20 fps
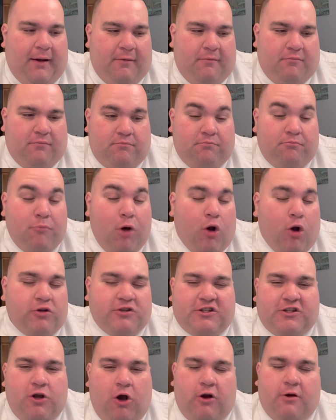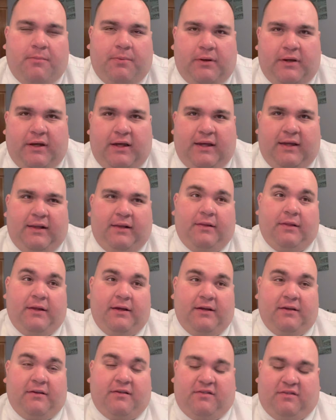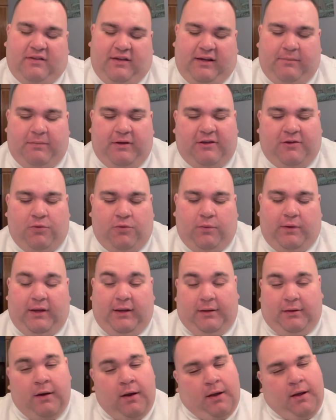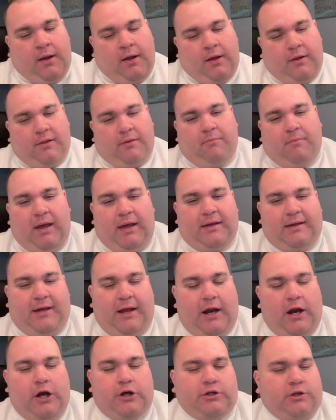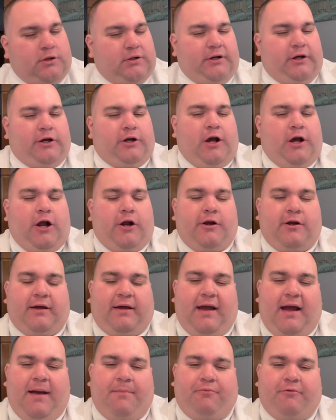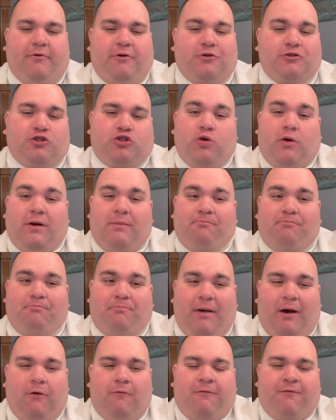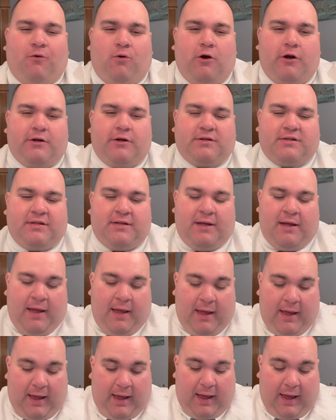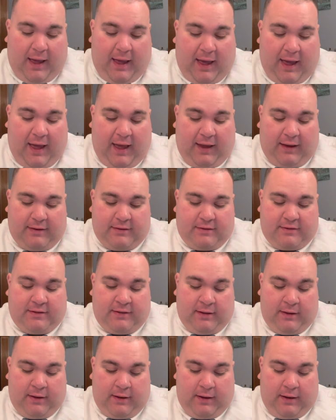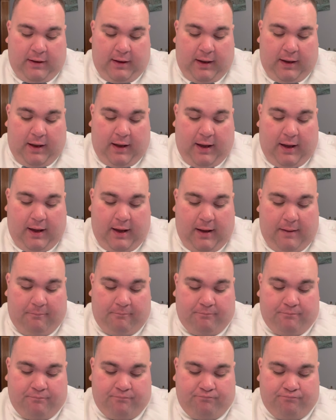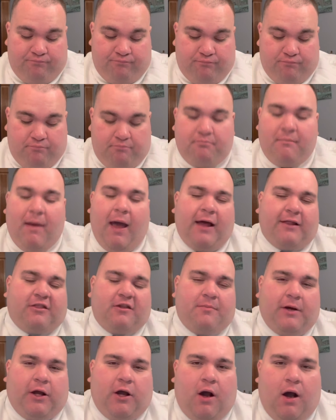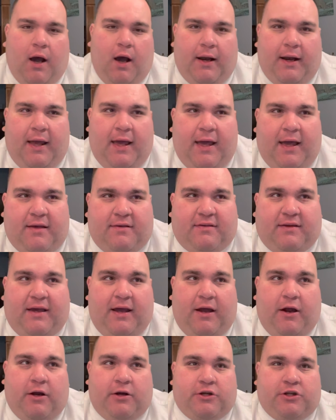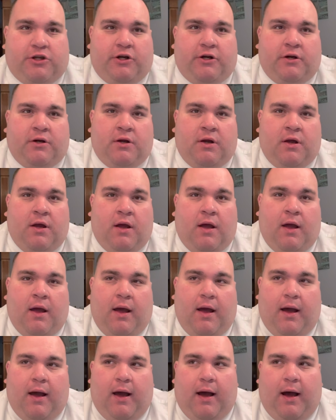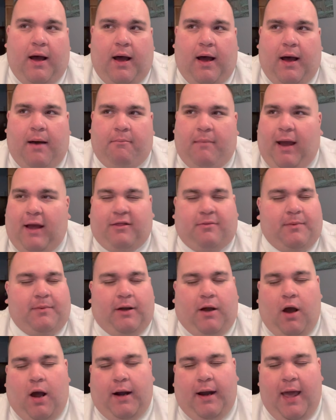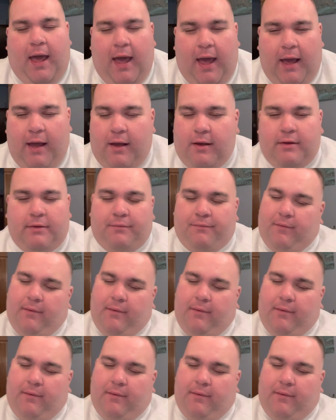Most notably, the scene between the main character, Leonardo DiCaprio's Jordan Belfort, and Matthew McConaughey's character. Matthew McConaughey